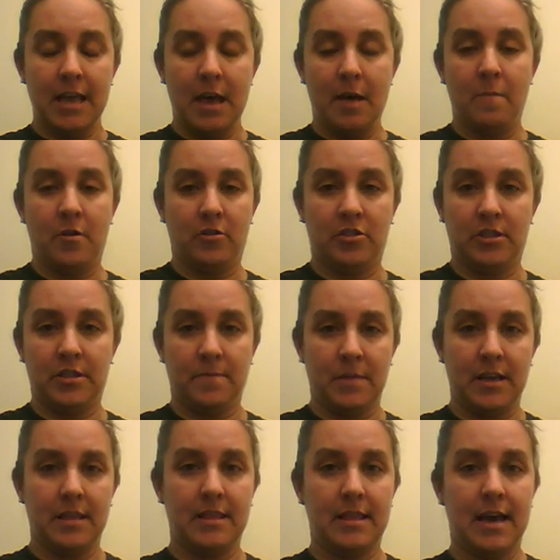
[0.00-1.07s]
are
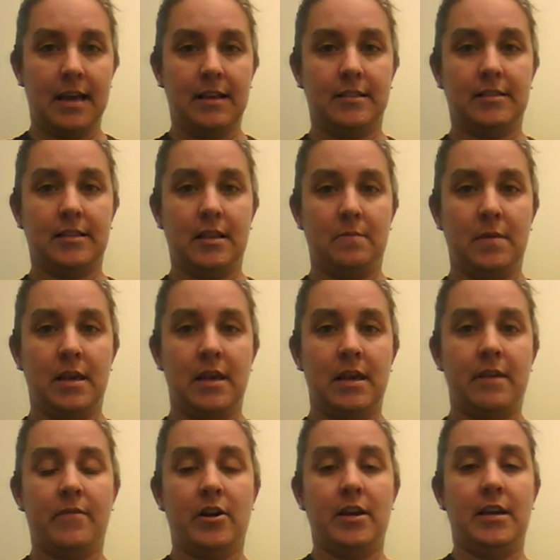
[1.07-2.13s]
something that is going to be
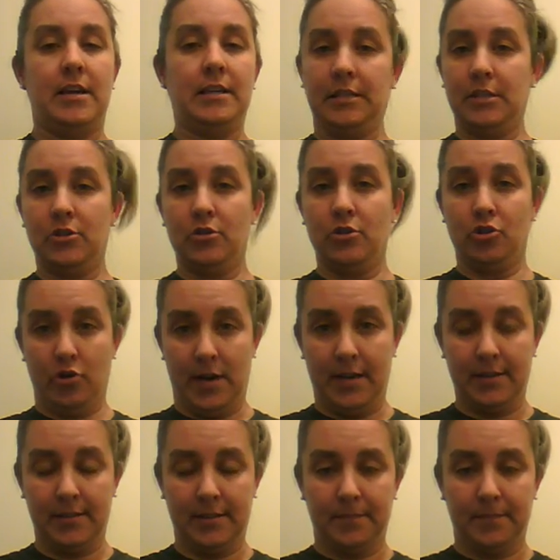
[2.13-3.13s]
very easy to address.